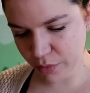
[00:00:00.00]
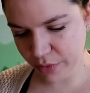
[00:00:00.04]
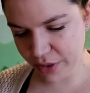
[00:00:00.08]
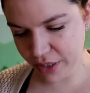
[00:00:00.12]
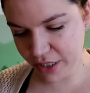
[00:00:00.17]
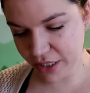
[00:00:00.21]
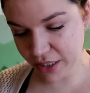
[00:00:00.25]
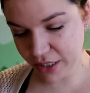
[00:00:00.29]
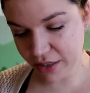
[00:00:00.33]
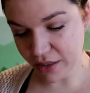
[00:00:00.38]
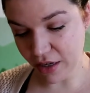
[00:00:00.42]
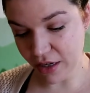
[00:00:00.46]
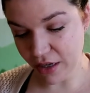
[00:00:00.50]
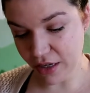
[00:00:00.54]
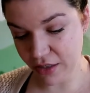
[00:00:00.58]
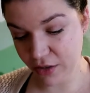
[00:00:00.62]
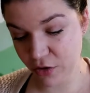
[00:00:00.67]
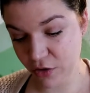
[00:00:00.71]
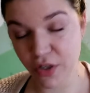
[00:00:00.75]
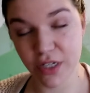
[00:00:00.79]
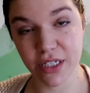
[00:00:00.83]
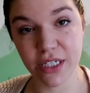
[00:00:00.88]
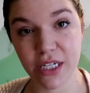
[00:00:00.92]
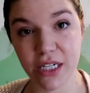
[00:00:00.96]
with uh,
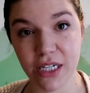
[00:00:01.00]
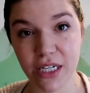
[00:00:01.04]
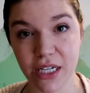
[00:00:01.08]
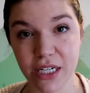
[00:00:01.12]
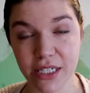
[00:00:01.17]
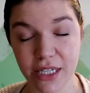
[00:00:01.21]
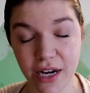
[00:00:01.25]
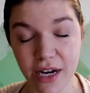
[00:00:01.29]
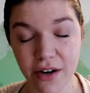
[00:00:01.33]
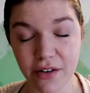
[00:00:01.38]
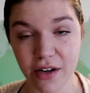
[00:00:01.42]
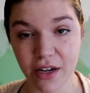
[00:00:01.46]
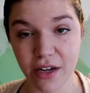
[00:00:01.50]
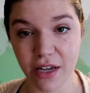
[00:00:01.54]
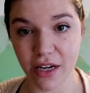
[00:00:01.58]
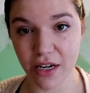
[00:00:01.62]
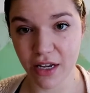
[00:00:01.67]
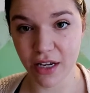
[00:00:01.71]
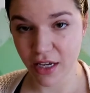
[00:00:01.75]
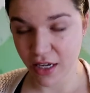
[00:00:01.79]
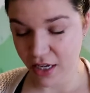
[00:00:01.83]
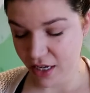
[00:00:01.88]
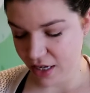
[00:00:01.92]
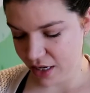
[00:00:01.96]
Chris getting his
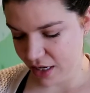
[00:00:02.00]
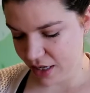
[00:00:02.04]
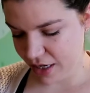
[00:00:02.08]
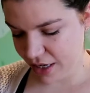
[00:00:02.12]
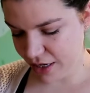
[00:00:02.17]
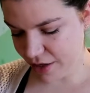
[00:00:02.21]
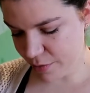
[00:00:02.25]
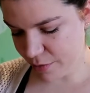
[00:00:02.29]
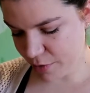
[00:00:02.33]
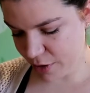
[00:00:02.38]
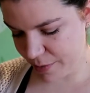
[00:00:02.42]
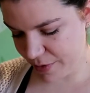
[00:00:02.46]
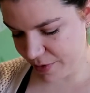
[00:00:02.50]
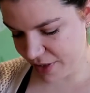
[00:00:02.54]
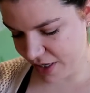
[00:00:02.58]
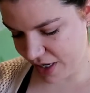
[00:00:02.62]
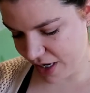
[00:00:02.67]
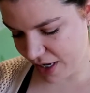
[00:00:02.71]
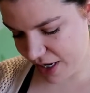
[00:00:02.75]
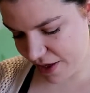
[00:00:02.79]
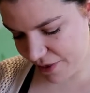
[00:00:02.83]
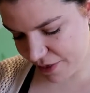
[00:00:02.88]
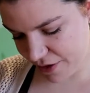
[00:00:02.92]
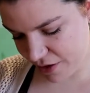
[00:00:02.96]
haircut. He had an appointment
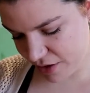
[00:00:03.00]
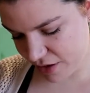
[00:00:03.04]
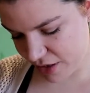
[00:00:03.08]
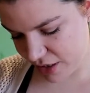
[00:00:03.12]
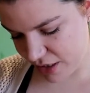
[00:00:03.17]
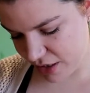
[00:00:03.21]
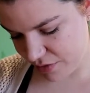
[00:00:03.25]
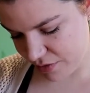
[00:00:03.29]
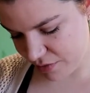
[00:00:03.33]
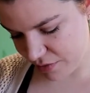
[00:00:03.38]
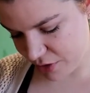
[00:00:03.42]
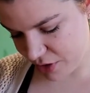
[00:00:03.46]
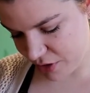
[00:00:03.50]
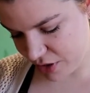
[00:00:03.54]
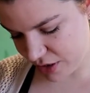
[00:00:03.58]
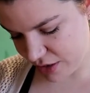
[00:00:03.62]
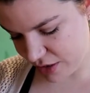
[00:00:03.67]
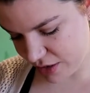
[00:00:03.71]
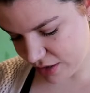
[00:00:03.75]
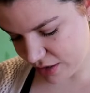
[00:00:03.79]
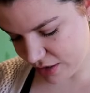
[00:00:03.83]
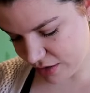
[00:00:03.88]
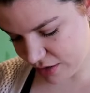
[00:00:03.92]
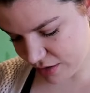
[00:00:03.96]
at 8.30, which
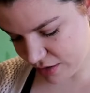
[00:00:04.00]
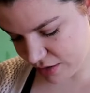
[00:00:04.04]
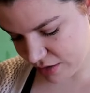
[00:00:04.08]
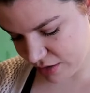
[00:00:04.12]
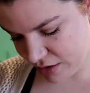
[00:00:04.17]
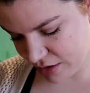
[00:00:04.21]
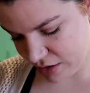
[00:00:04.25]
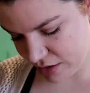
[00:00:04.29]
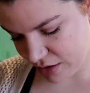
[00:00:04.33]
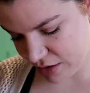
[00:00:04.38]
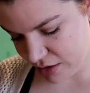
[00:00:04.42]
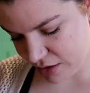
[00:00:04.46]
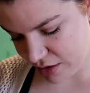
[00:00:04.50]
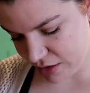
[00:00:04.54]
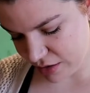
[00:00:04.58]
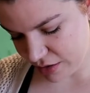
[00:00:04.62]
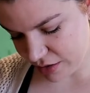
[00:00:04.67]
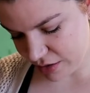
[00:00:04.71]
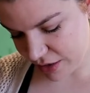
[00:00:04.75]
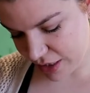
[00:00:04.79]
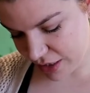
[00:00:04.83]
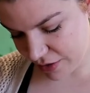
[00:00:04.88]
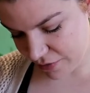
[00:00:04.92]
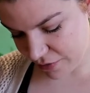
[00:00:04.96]
is
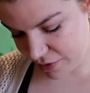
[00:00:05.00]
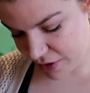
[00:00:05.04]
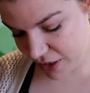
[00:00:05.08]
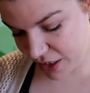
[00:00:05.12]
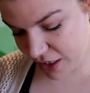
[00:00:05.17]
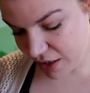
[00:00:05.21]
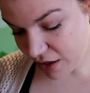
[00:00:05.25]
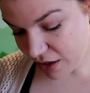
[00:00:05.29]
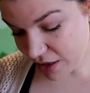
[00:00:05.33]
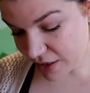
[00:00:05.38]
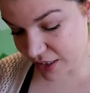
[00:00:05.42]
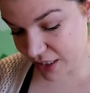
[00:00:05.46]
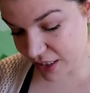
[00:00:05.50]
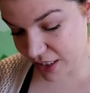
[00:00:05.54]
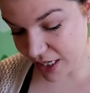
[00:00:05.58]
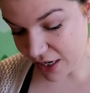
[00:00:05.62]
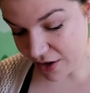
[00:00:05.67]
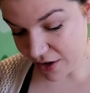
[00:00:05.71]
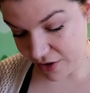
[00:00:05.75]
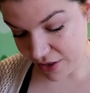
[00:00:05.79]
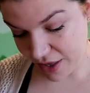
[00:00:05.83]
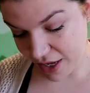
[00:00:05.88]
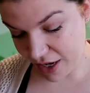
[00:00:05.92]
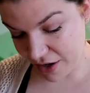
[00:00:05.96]
like forgetting us getting
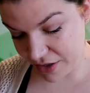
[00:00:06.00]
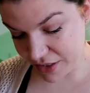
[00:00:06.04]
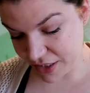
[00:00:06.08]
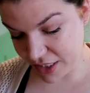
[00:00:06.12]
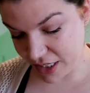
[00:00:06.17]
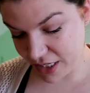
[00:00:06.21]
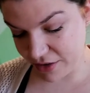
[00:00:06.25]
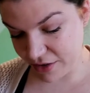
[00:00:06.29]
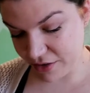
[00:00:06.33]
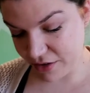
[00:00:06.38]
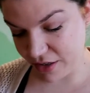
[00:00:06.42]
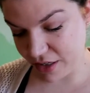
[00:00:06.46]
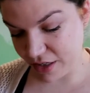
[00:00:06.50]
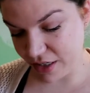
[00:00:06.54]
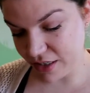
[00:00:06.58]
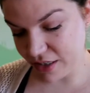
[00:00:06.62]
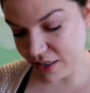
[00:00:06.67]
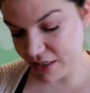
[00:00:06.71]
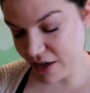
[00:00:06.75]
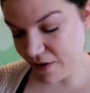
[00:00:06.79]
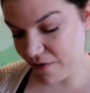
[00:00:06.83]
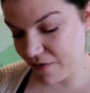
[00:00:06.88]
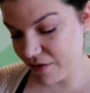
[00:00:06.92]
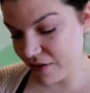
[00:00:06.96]
out of the house at 8.30 is
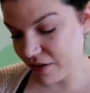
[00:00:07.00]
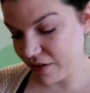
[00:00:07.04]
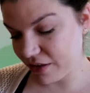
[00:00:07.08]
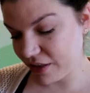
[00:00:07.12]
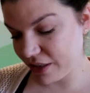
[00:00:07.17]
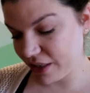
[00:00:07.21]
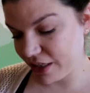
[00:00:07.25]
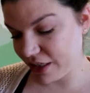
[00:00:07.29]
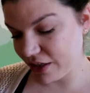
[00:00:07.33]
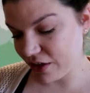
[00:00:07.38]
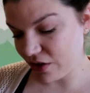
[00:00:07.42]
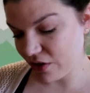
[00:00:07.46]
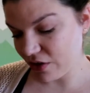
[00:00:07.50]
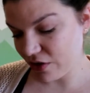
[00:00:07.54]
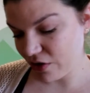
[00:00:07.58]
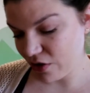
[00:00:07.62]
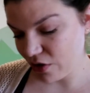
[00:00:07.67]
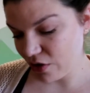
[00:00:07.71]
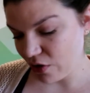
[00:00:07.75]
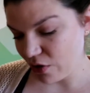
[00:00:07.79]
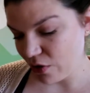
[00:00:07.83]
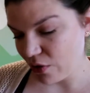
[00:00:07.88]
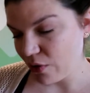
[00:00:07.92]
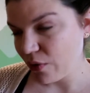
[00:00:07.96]
definitely
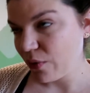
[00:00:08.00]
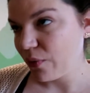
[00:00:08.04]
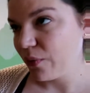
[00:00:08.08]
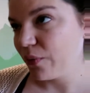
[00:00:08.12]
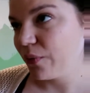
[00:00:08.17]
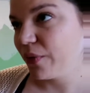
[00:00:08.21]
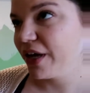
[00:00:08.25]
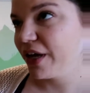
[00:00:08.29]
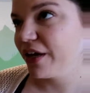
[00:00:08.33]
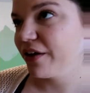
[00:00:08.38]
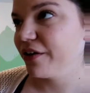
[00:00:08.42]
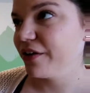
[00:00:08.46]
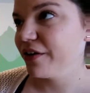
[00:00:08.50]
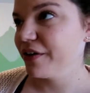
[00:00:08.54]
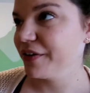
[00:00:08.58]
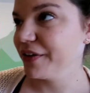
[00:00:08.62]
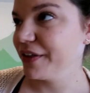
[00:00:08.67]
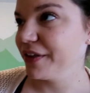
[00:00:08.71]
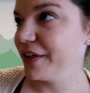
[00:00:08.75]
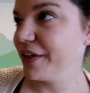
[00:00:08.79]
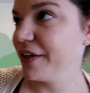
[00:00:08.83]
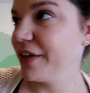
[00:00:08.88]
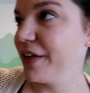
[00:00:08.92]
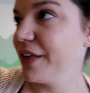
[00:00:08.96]
way
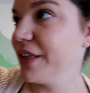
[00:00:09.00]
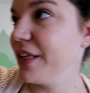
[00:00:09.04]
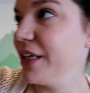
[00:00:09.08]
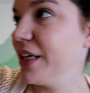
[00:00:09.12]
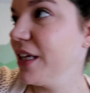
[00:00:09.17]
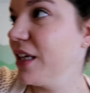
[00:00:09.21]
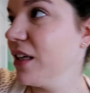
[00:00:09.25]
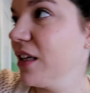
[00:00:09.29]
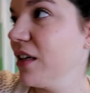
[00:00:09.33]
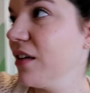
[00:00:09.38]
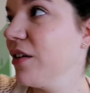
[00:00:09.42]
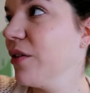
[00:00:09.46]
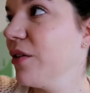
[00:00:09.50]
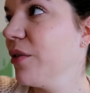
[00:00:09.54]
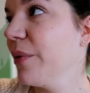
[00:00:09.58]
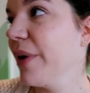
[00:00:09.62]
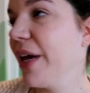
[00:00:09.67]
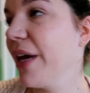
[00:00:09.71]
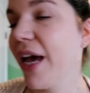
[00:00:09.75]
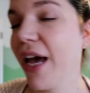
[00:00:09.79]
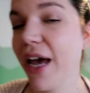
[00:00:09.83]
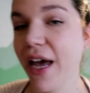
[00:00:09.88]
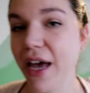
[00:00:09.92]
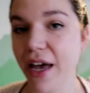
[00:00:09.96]
earlier than
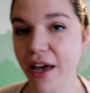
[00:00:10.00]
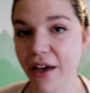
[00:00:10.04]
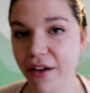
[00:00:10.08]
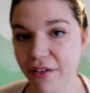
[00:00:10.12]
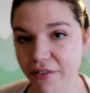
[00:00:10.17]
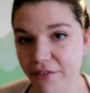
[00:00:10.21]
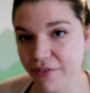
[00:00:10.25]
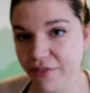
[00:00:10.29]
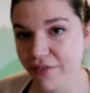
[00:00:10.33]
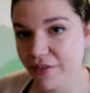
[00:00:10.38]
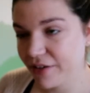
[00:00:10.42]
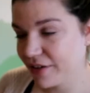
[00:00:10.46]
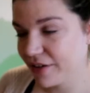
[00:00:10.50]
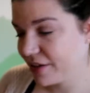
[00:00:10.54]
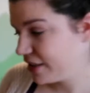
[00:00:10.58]
we have